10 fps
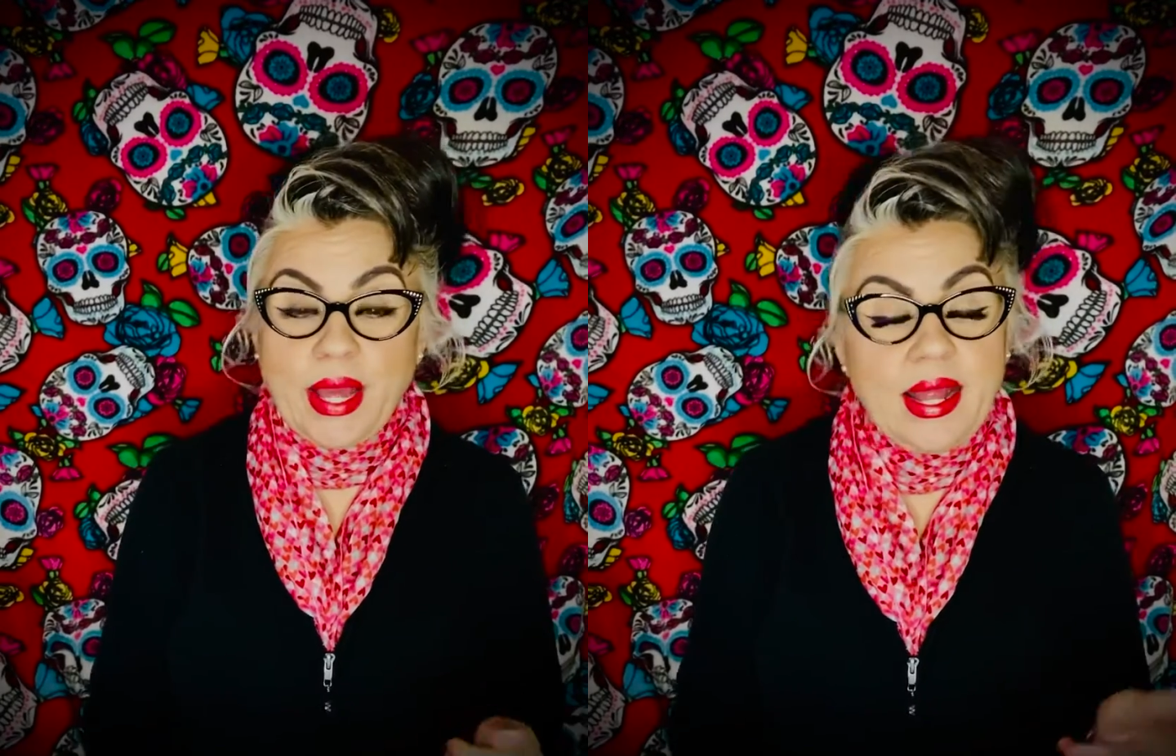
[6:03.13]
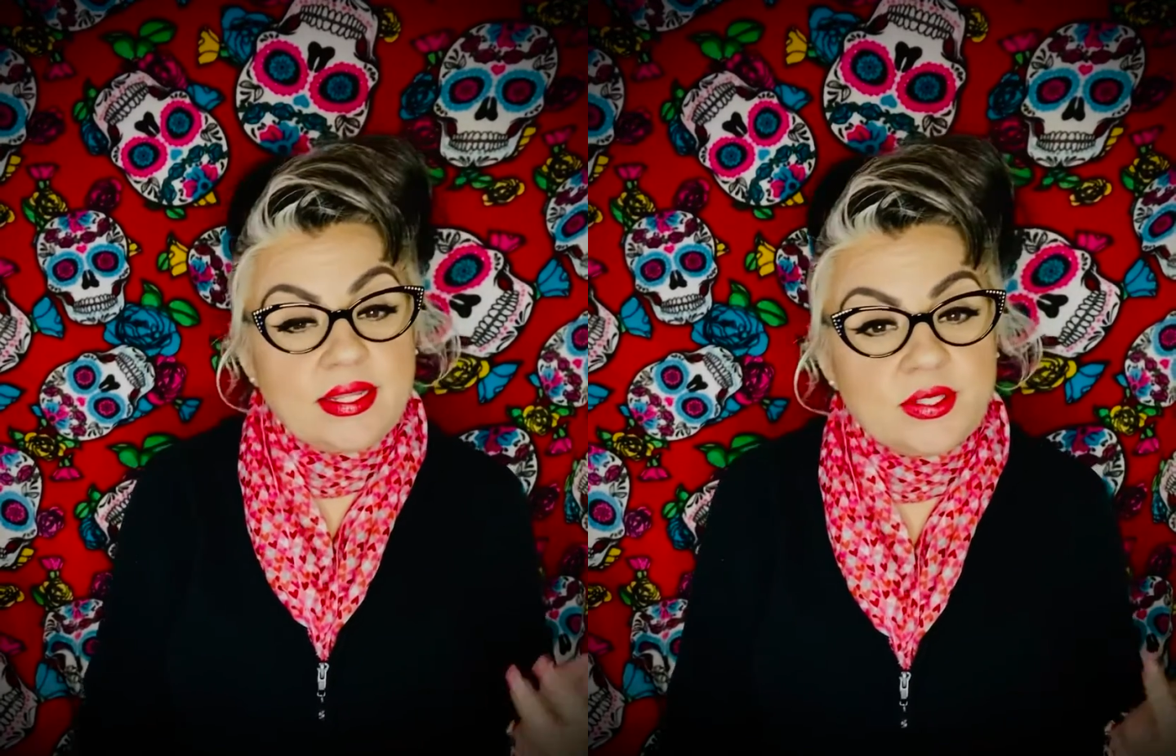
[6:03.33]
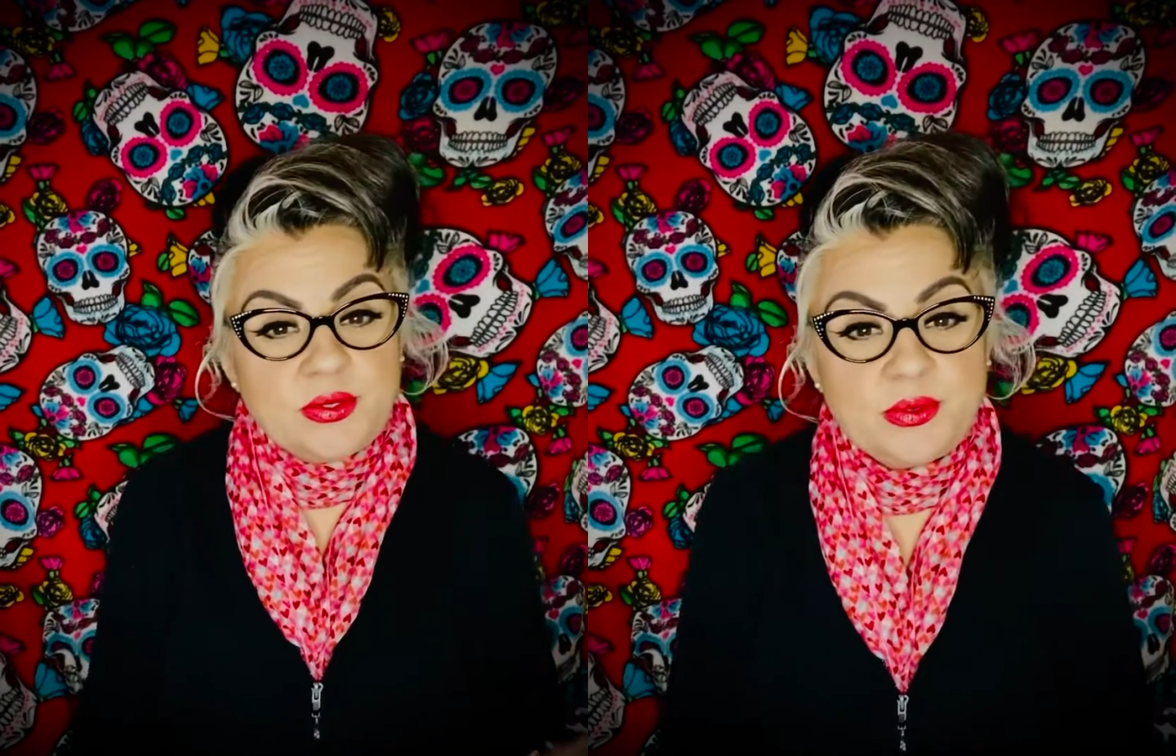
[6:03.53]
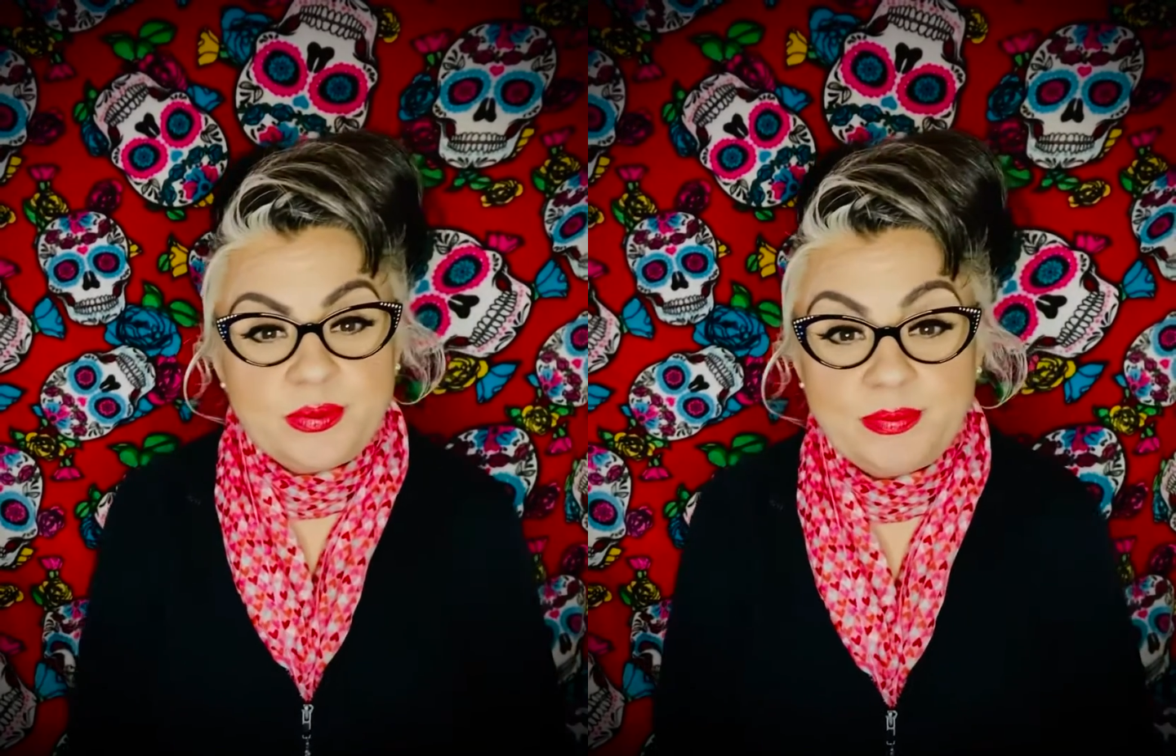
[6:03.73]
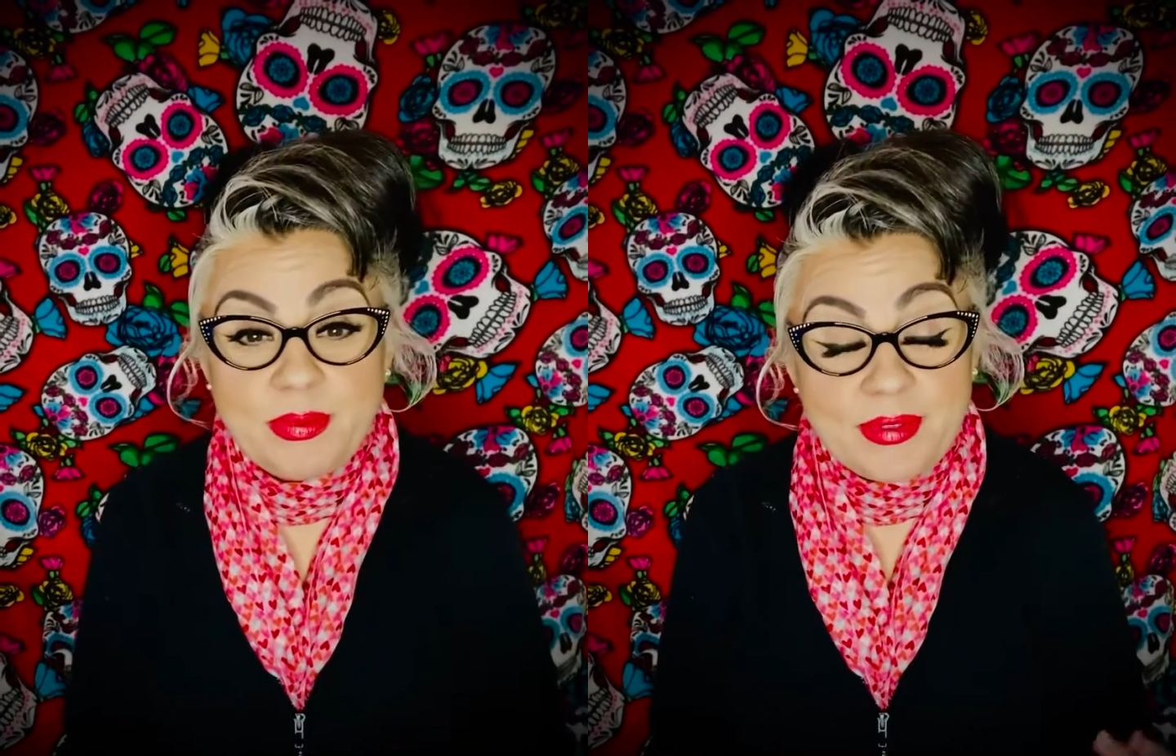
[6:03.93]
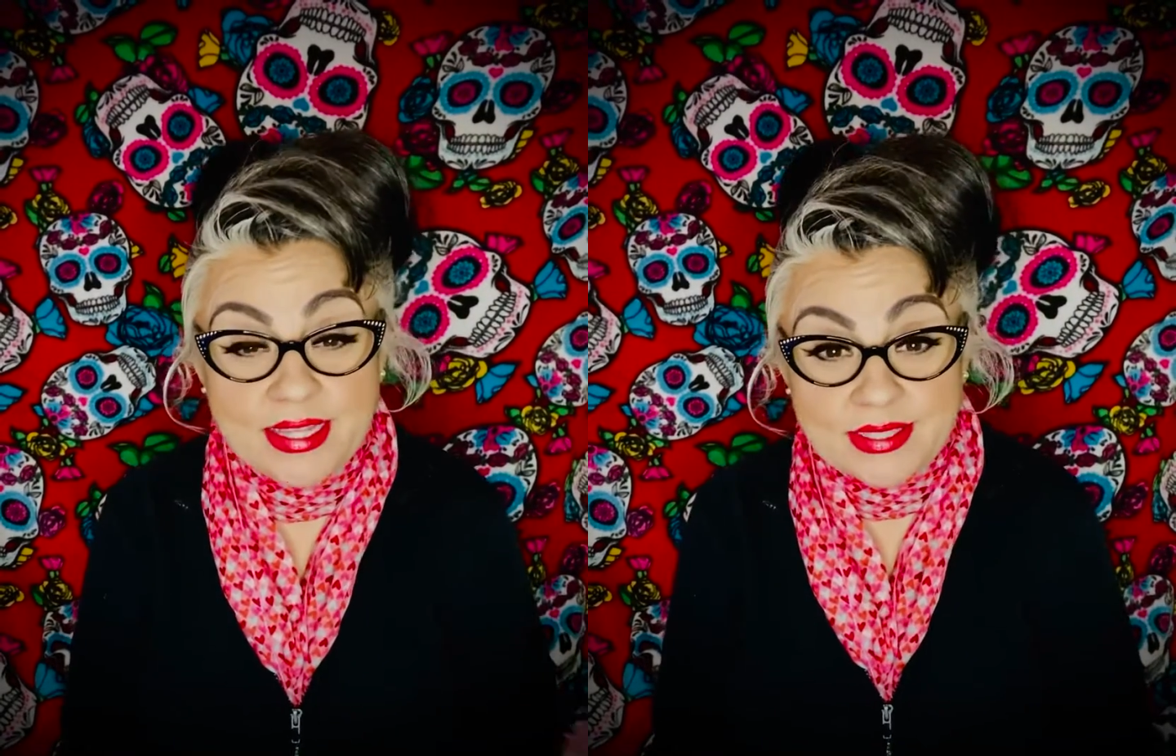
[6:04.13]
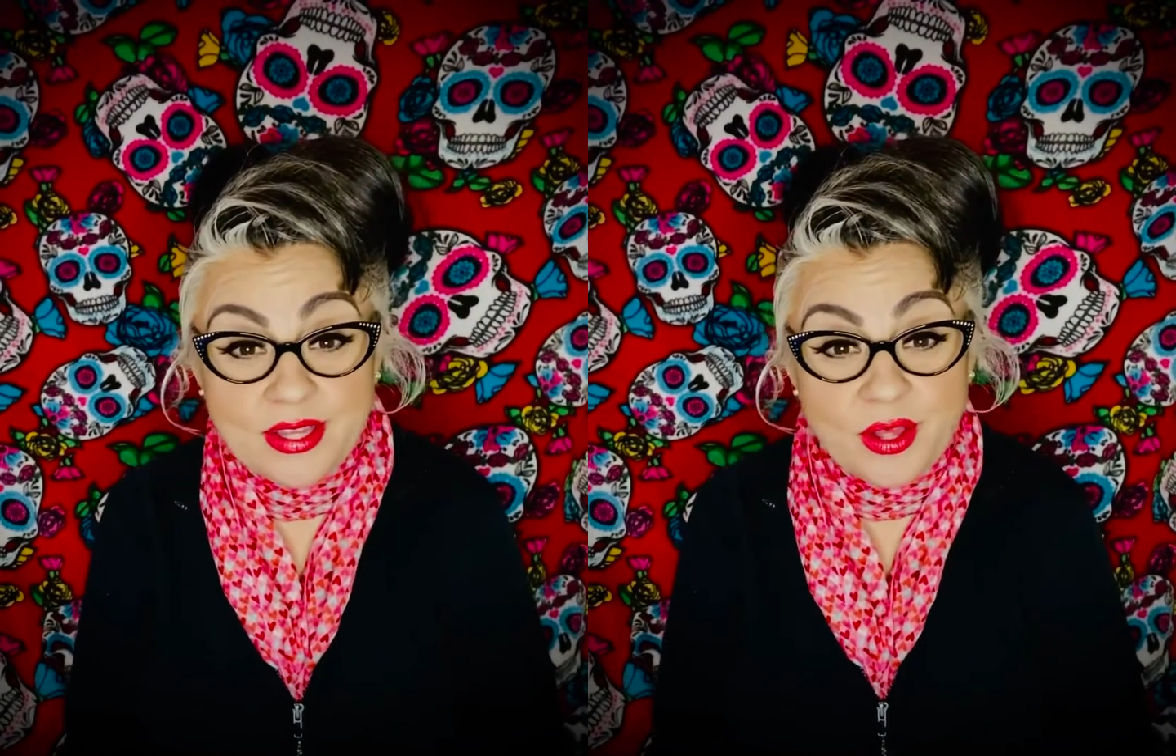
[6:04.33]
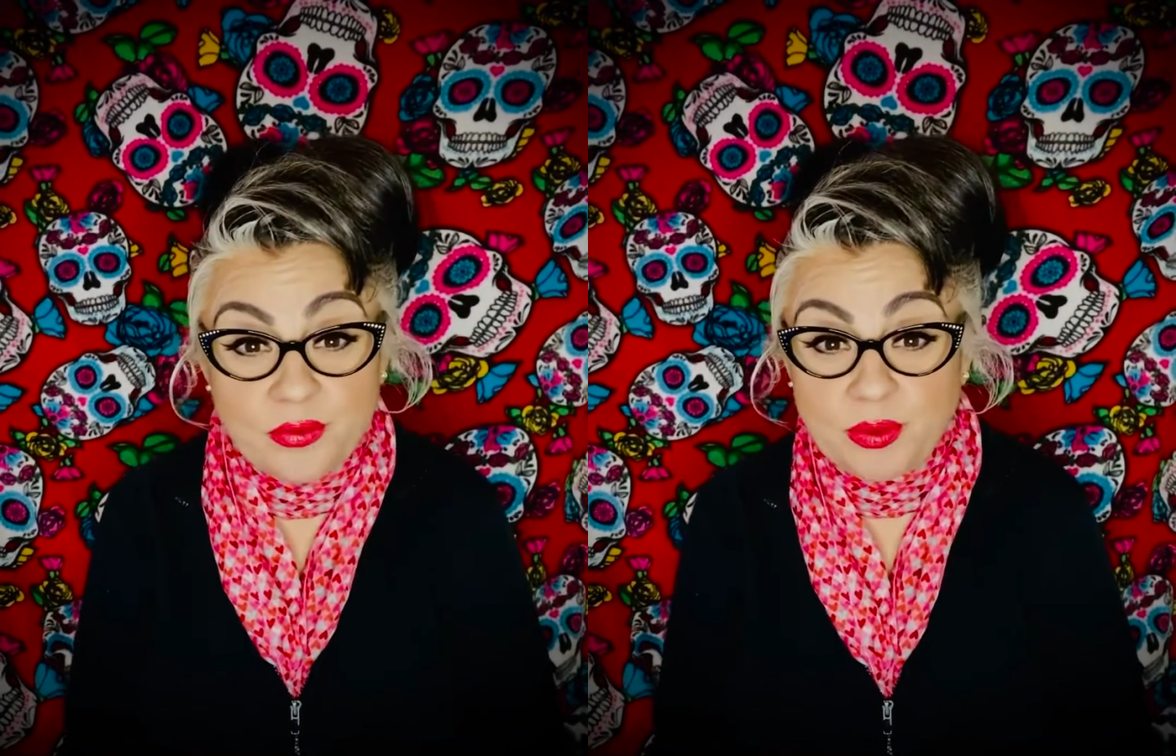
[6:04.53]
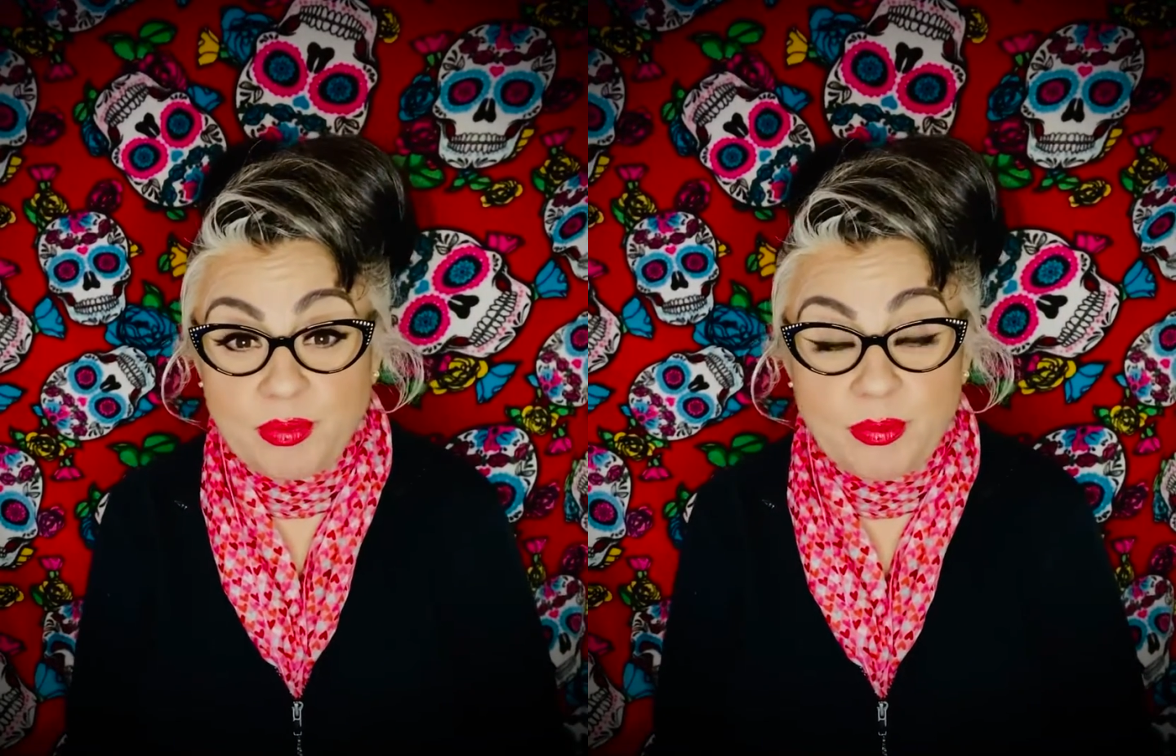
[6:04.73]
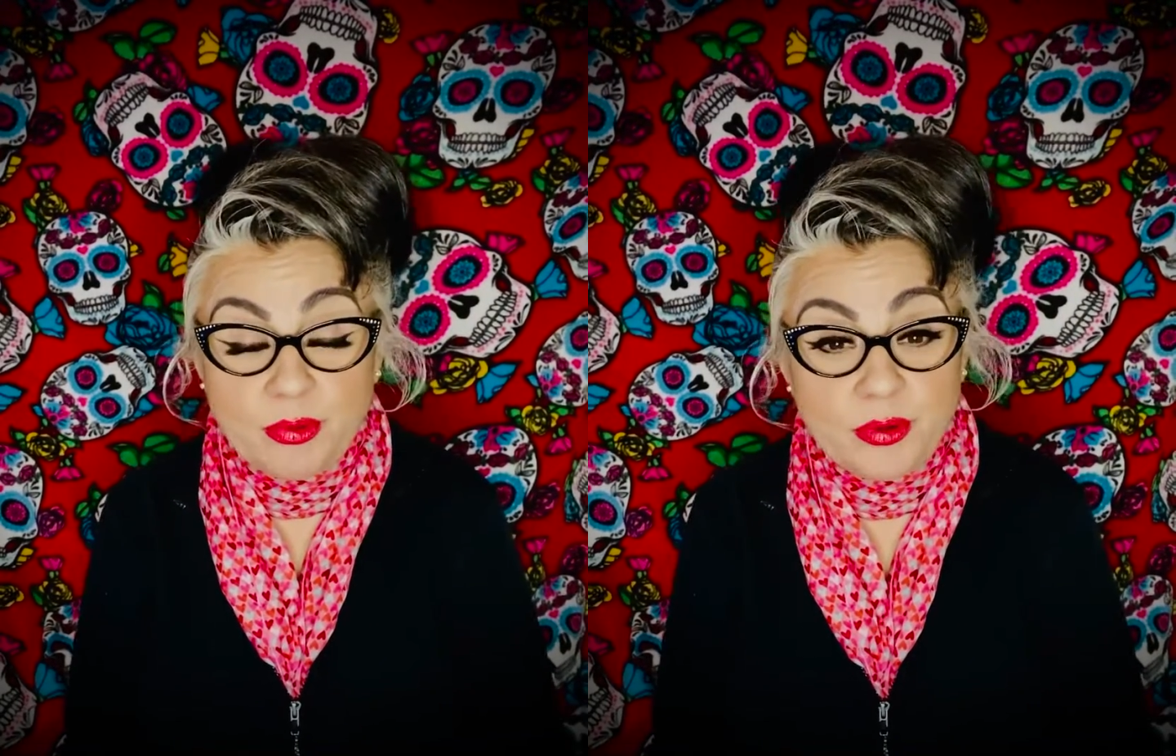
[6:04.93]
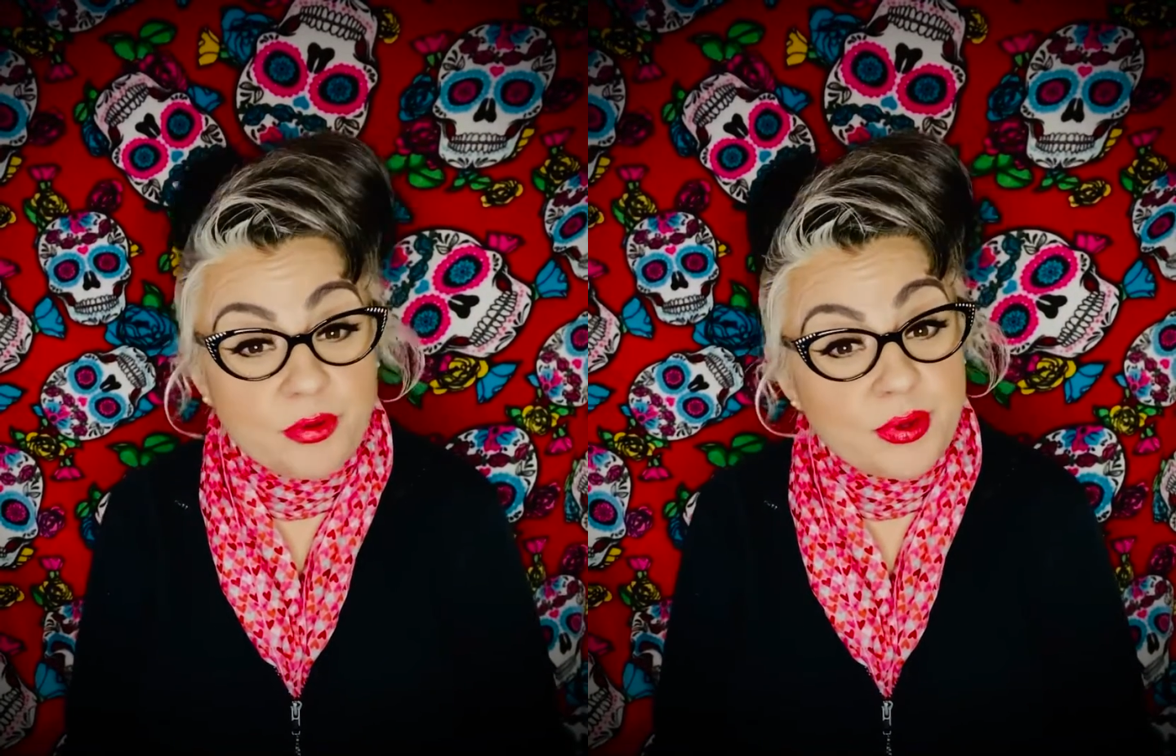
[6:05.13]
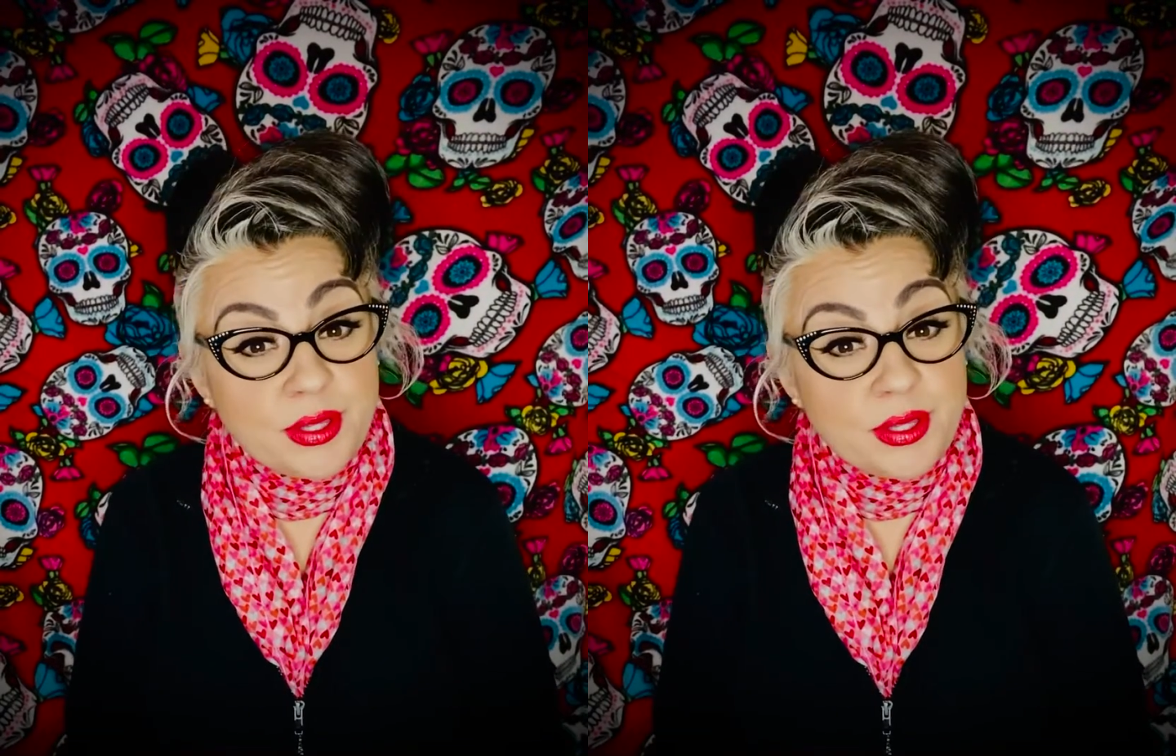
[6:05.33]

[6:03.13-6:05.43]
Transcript: And so maybe that's a lot what people are going